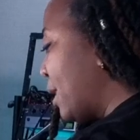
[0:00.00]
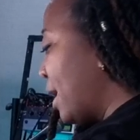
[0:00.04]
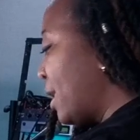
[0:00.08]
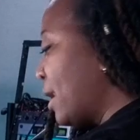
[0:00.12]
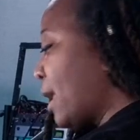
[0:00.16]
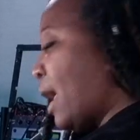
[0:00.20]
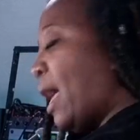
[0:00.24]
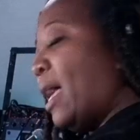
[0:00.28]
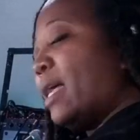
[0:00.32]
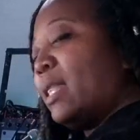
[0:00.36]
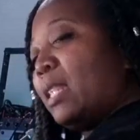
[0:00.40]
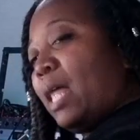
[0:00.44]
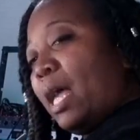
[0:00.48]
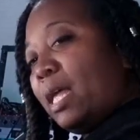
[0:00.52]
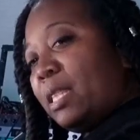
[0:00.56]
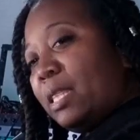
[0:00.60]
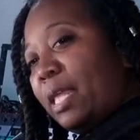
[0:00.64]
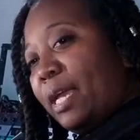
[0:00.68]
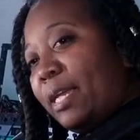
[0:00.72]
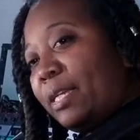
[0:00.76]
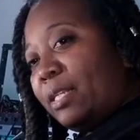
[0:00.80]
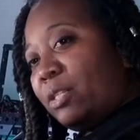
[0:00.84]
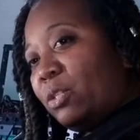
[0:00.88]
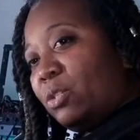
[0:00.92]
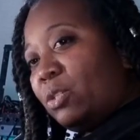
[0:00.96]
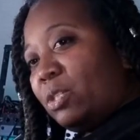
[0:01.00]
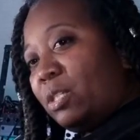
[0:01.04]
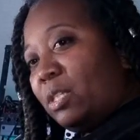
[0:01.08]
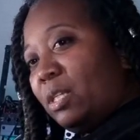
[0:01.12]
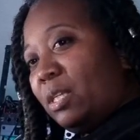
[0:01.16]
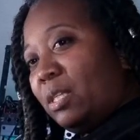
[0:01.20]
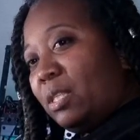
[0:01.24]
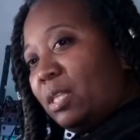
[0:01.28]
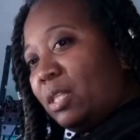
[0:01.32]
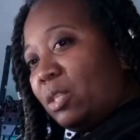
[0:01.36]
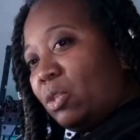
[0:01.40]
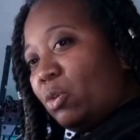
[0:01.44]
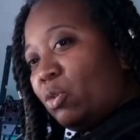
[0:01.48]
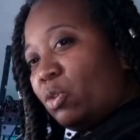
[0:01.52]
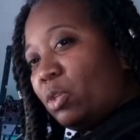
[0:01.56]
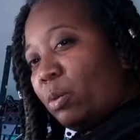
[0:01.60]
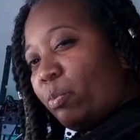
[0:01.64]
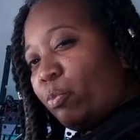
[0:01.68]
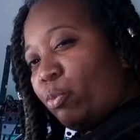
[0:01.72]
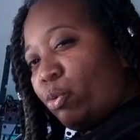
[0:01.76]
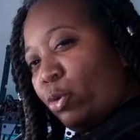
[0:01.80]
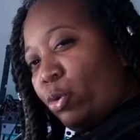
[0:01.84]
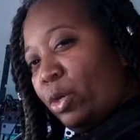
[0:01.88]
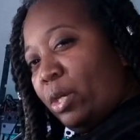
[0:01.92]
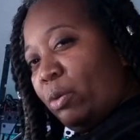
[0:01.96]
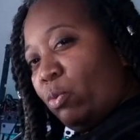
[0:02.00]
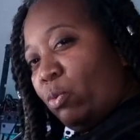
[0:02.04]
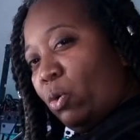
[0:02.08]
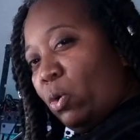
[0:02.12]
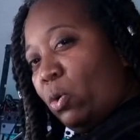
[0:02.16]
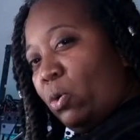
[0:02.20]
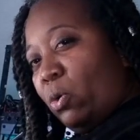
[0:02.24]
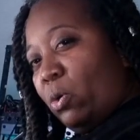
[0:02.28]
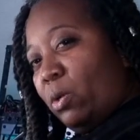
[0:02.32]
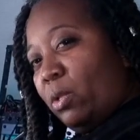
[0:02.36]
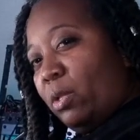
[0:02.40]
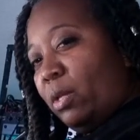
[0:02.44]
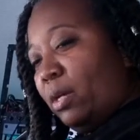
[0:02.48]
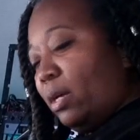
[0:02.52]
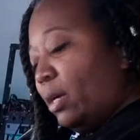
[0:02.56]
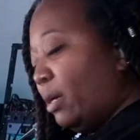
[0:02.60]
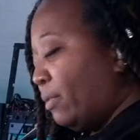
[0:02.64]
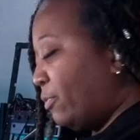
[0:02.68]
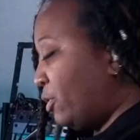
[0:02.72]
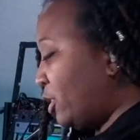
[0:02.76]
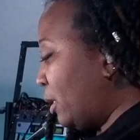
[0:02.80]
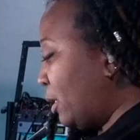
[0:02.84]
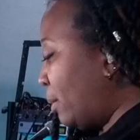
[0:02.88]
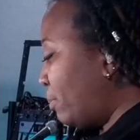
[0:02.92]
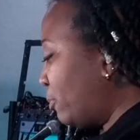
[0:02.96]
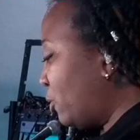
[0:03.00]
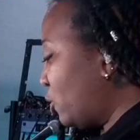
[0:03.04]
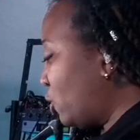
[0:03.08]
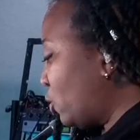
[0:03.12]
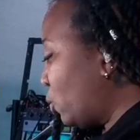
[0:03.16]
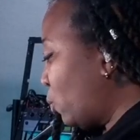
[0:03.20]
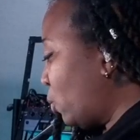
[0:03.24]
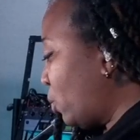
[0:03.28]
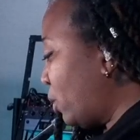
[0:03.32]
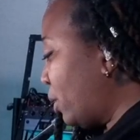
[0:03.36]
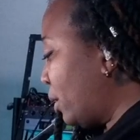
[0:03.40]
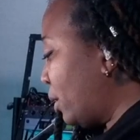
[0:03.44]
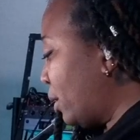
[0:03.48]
I like to see that there's a pre-roll of some sort,